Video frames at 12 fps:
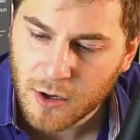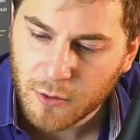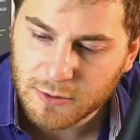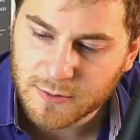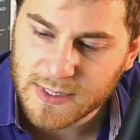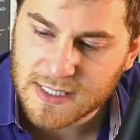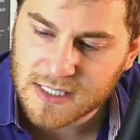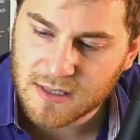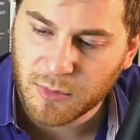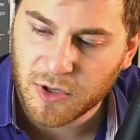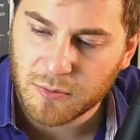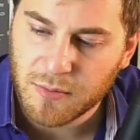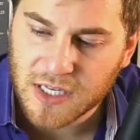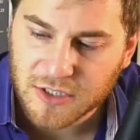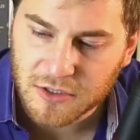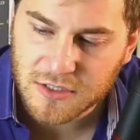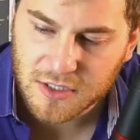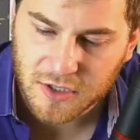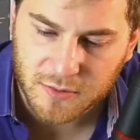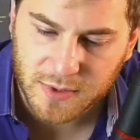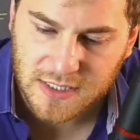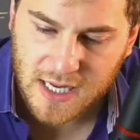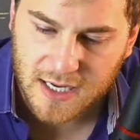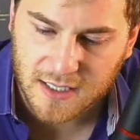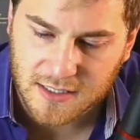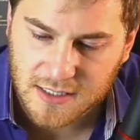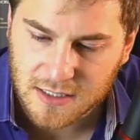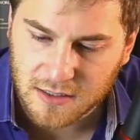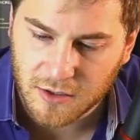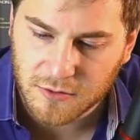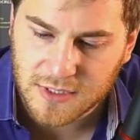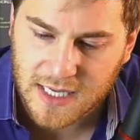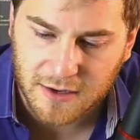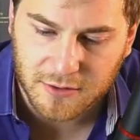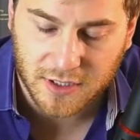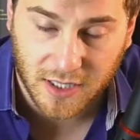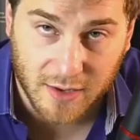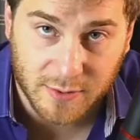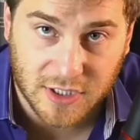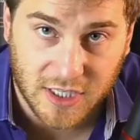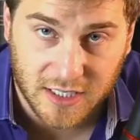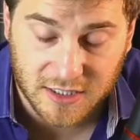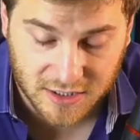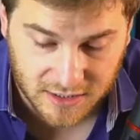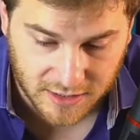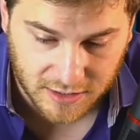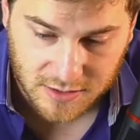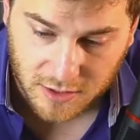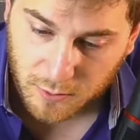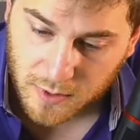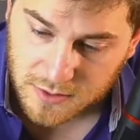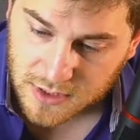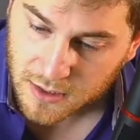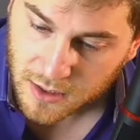which means similar measures could be taken to slow down climate change. And here's a quote.